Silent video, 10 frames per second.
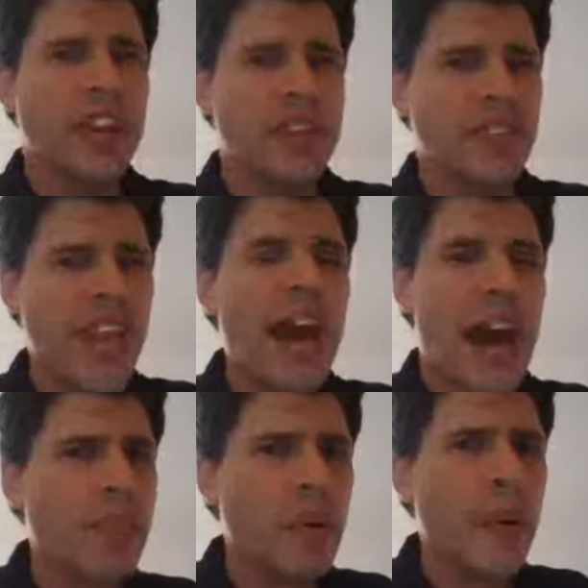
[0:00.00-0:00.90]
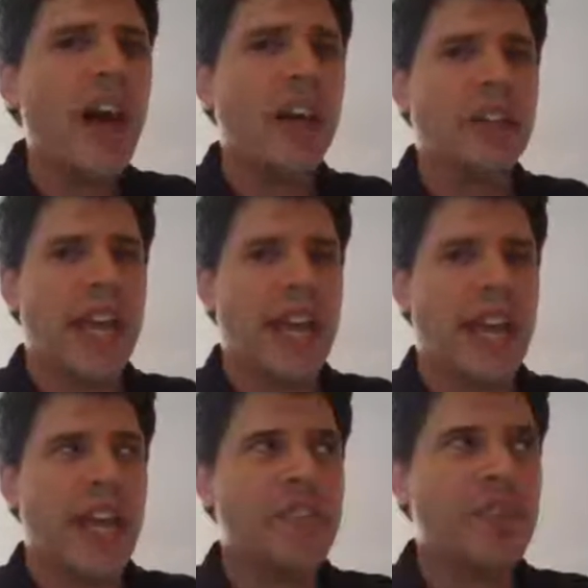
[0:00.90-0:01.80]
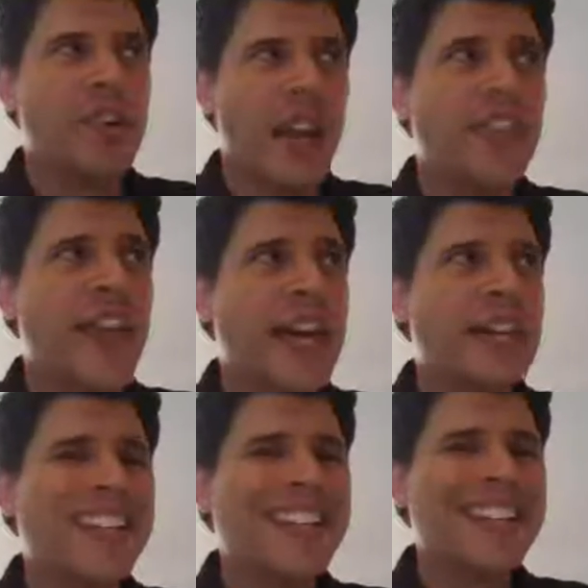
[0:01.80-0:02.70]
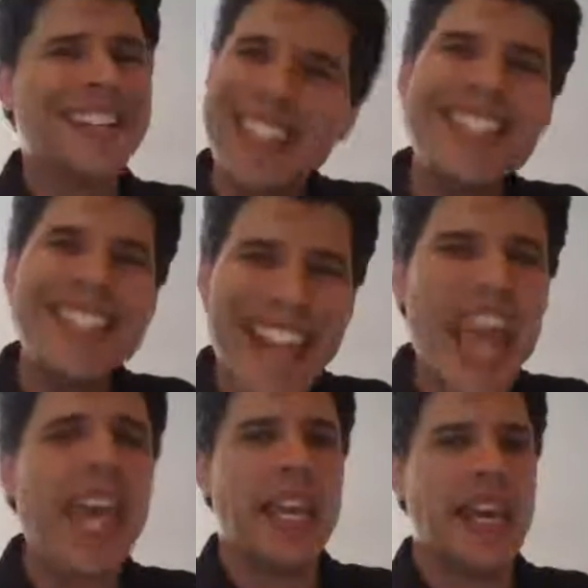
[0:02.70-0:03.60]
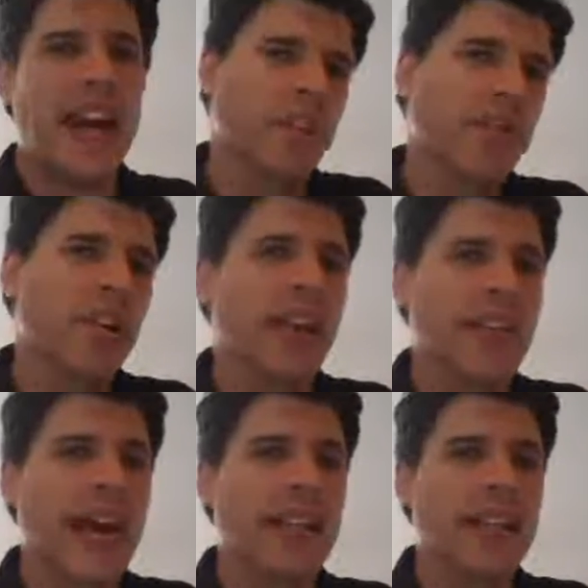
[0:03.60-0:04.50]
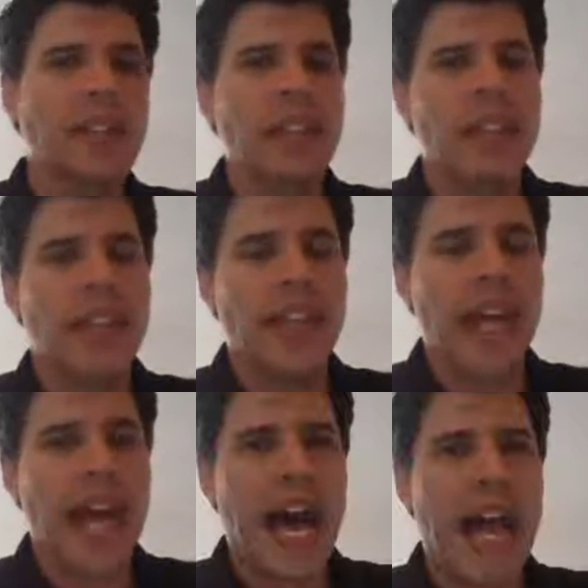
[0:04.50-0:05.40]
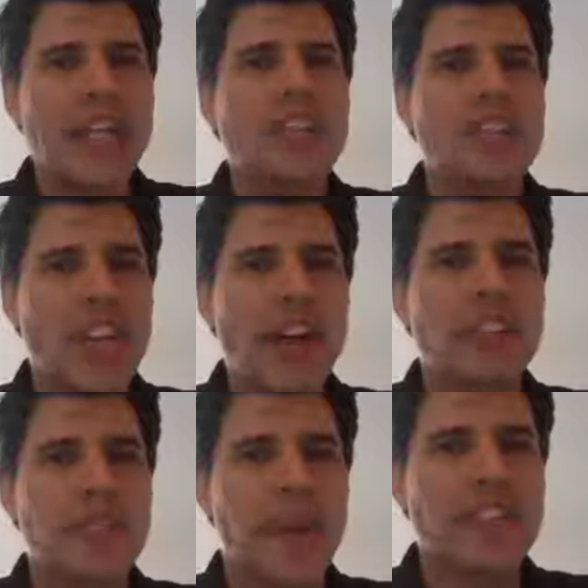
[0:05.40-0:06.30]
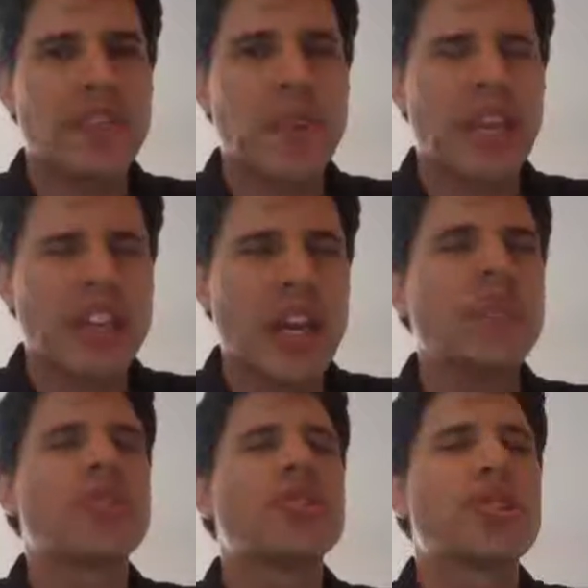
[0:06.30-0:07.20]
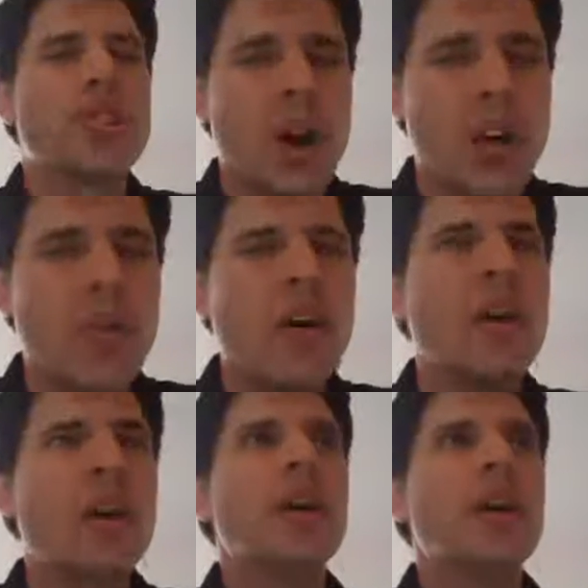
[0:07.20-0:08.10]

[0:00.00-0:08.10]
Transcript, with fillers: So yeah, I rebelled, and I regret that. To this day, I regret that I didn't challenge myself because I was so